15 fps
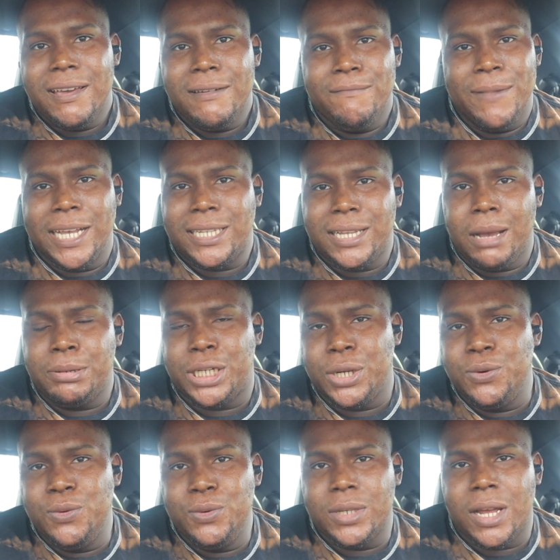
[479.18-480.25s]
messed up
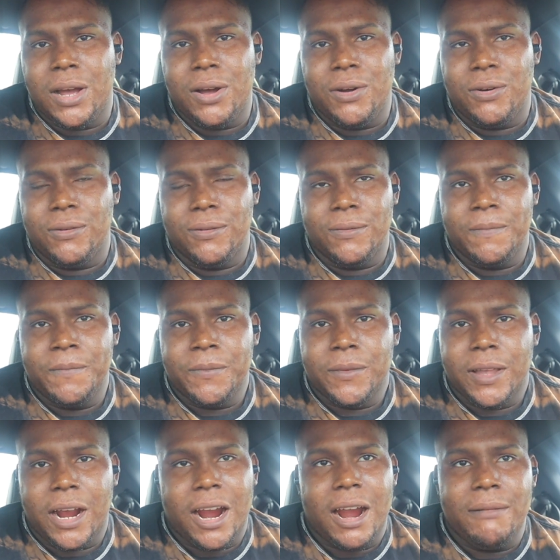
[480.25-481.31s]
shoes on.
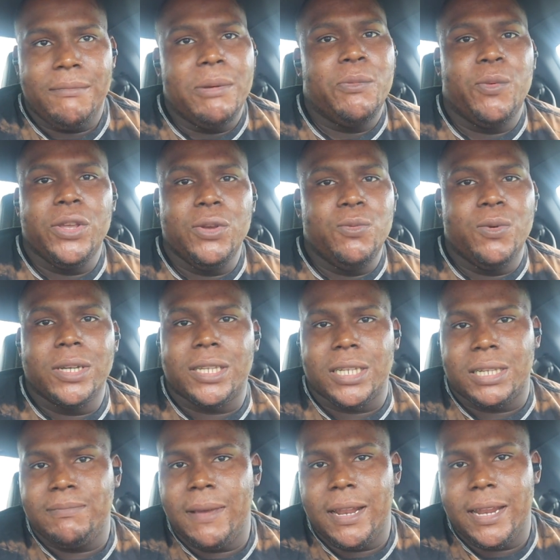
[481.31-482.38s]
I remember when you wasn't
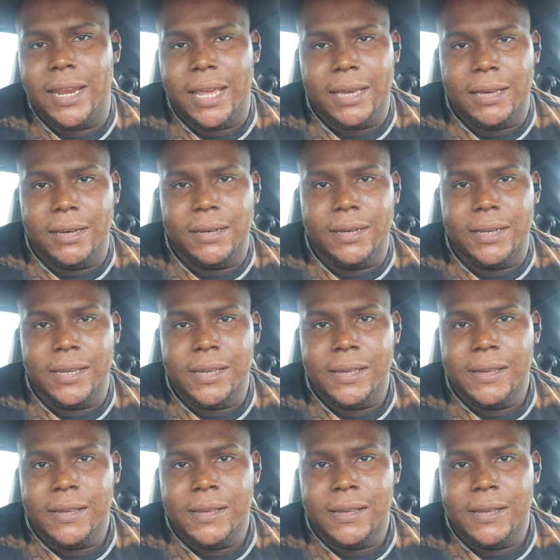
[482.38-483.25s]
smelling that good.